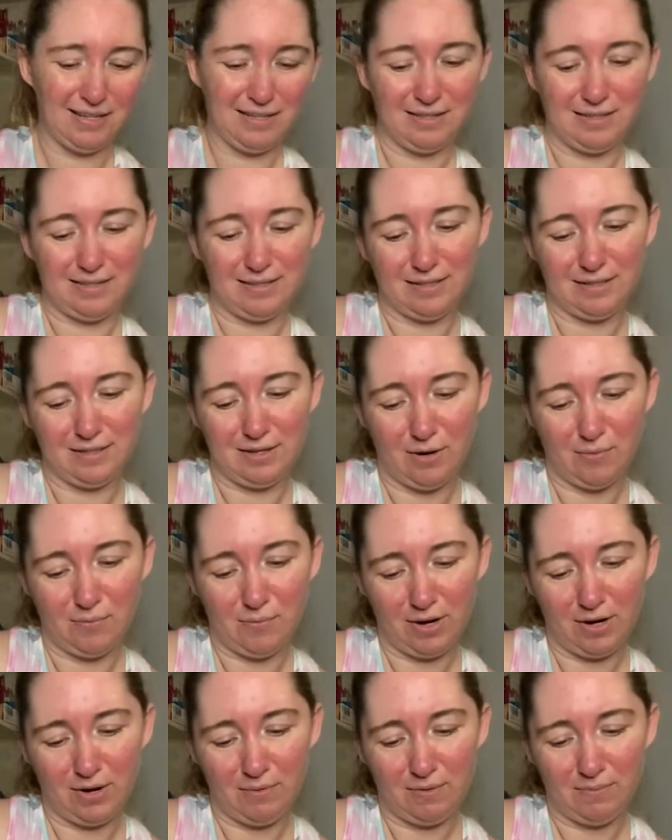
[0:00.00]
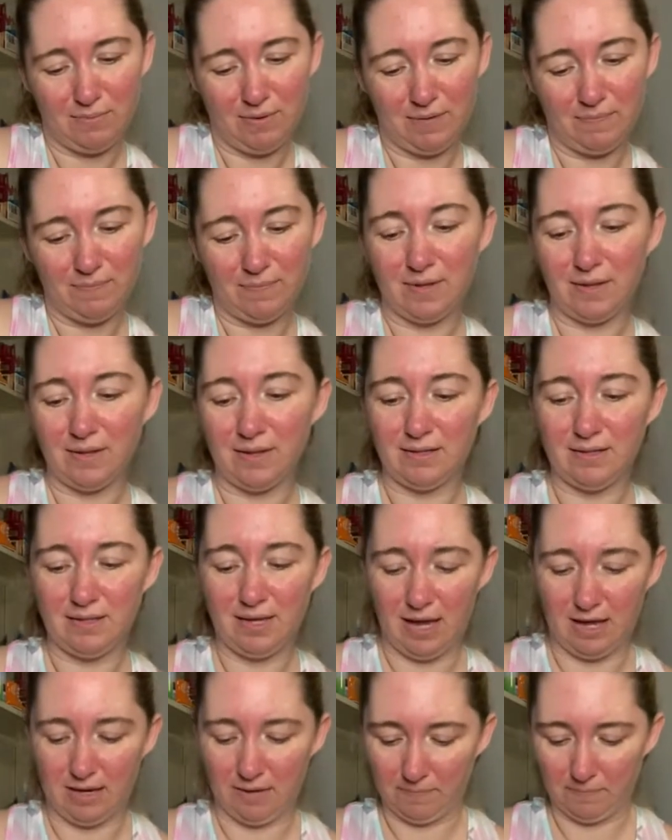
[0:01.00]
It's not working with me.
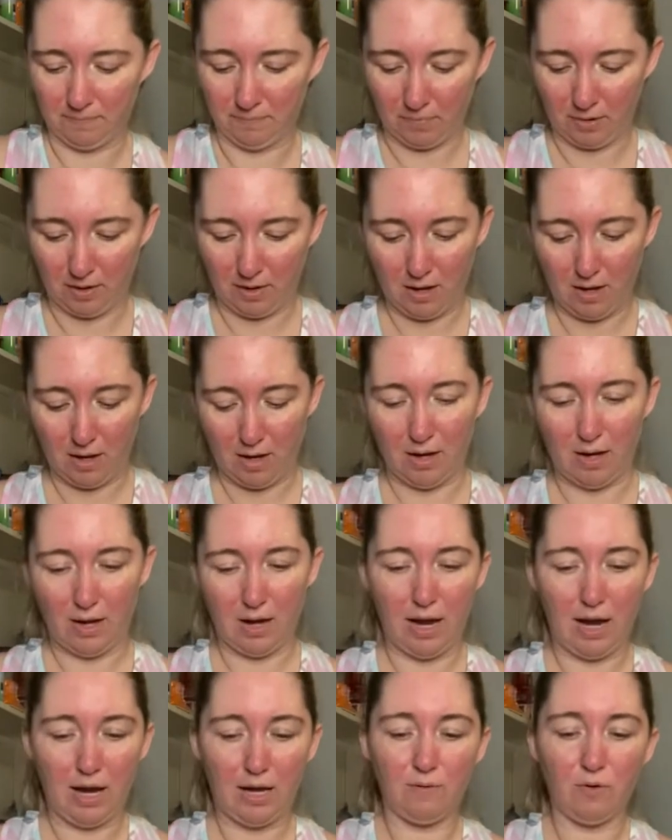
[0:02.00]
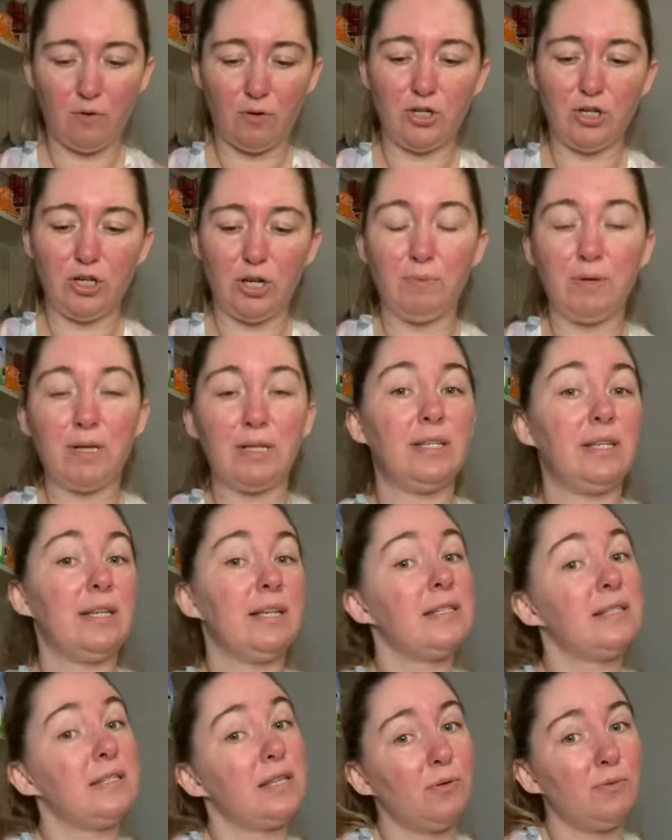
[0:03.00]
10. And of course, you know, because it is
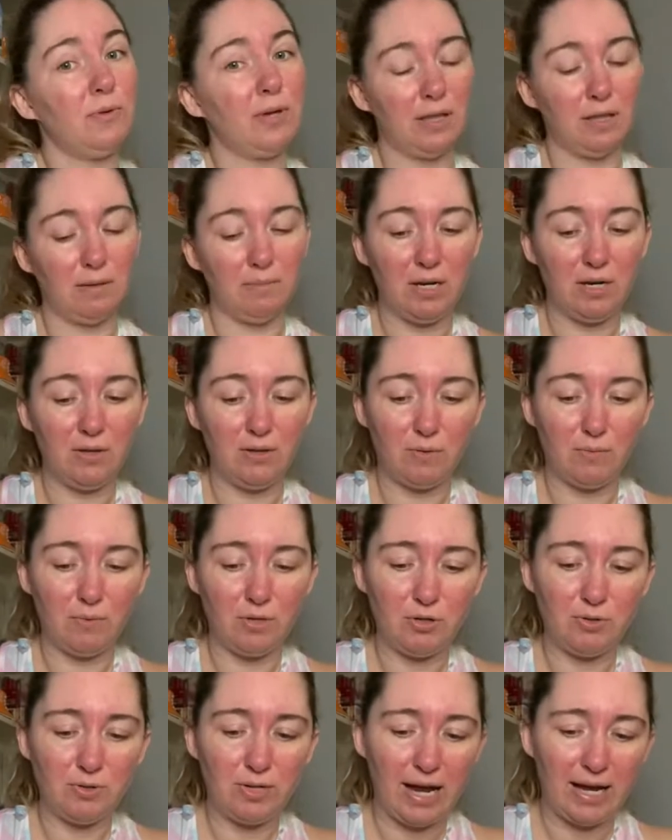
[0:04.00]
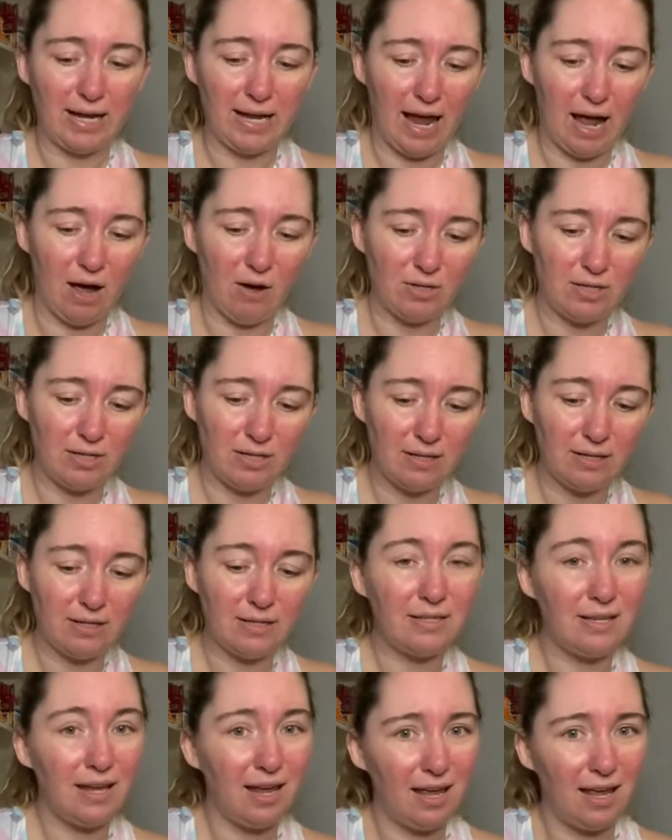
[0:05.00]
sewn down the middle, that when you take out
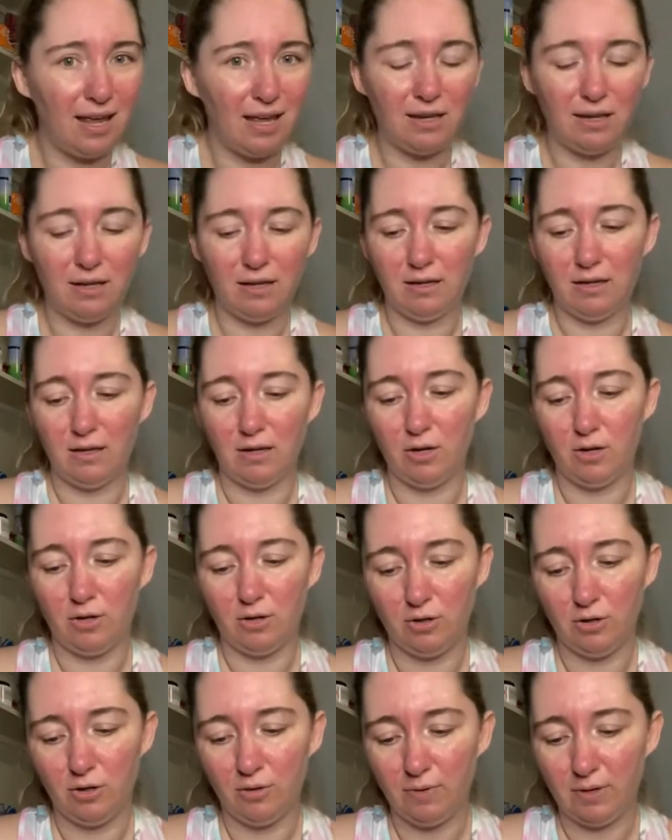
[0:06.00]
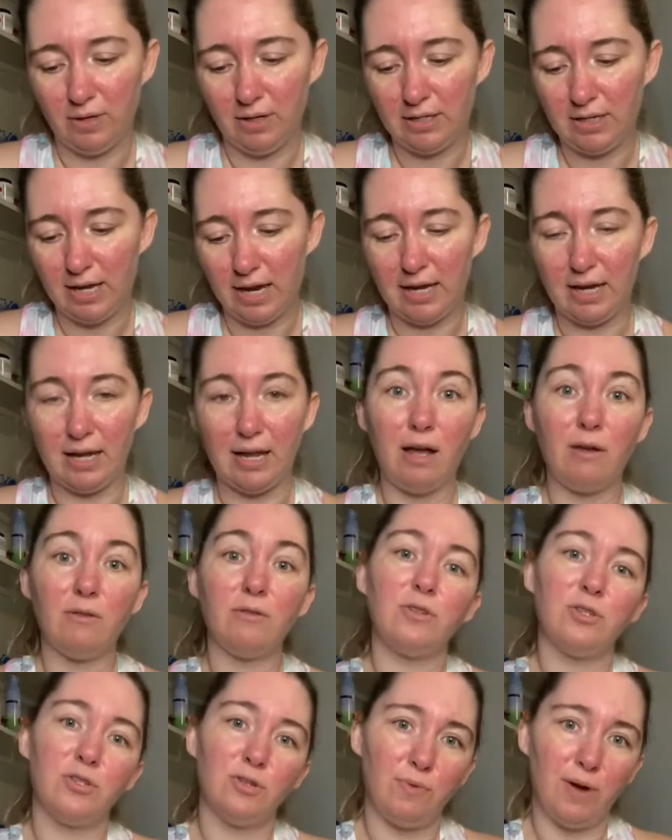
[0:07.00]
10, you're really taking out
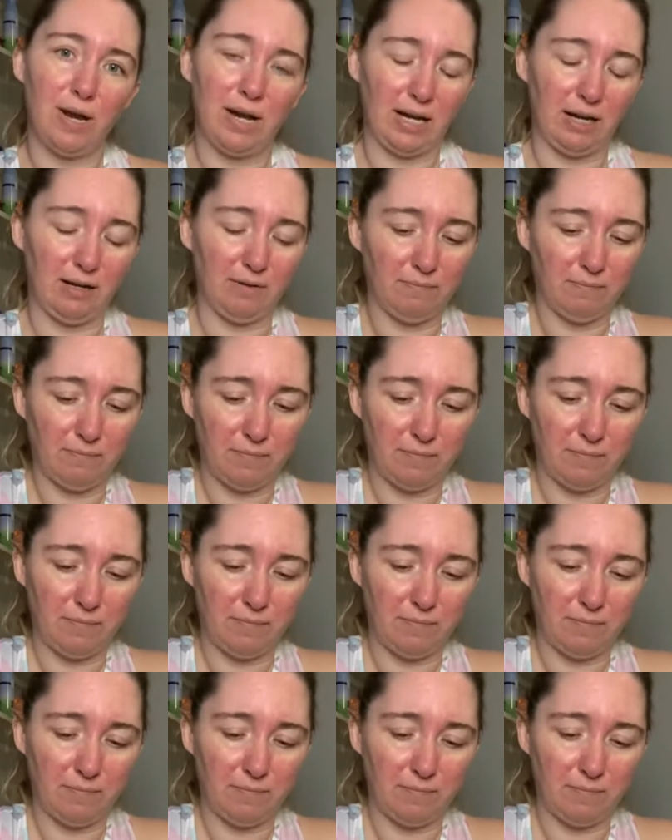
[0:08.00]
20.